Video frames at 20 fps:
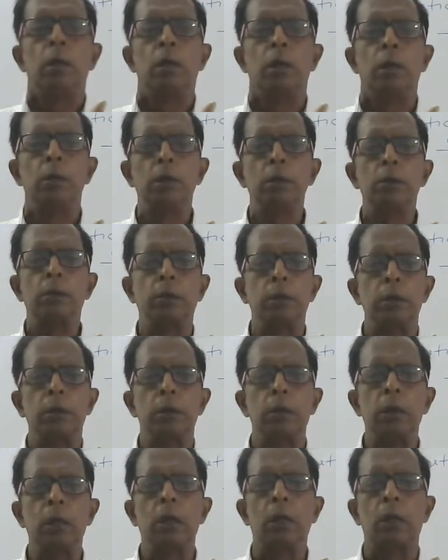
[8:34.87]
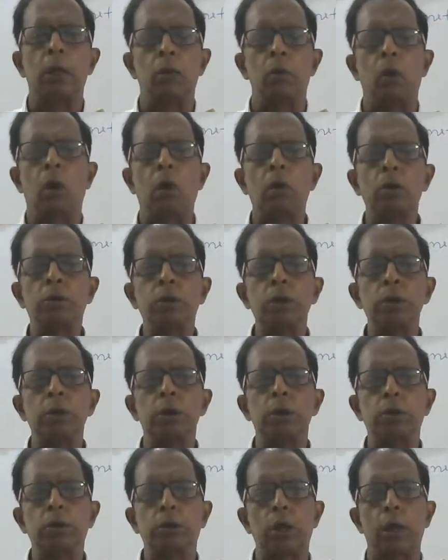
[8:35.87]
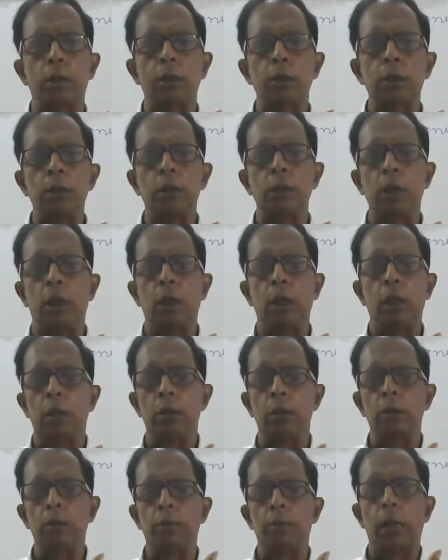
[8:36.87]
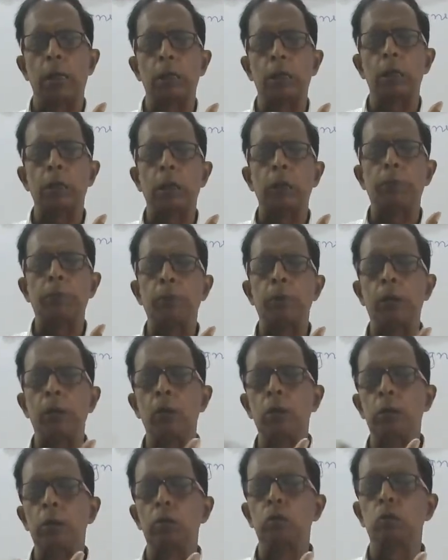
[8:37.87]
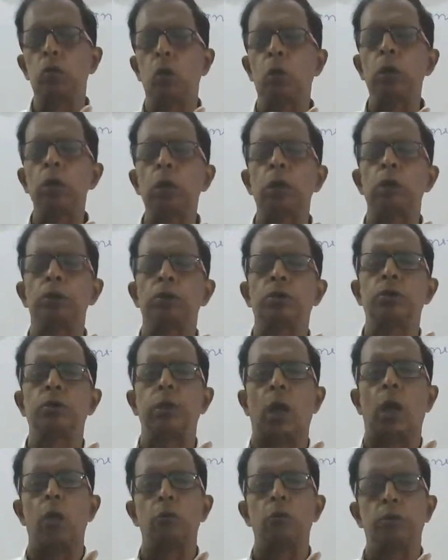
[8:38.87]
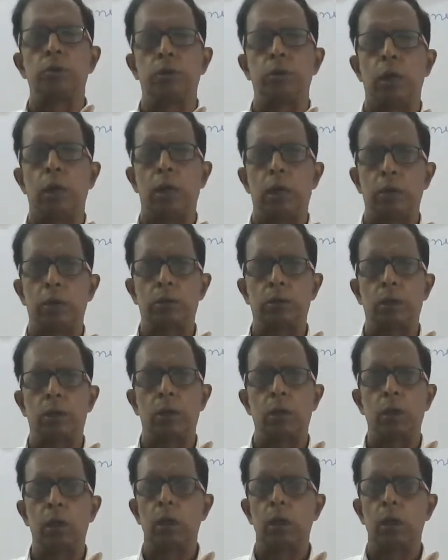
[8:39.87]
in this here, north is starting here, magnetic field is going in south direction,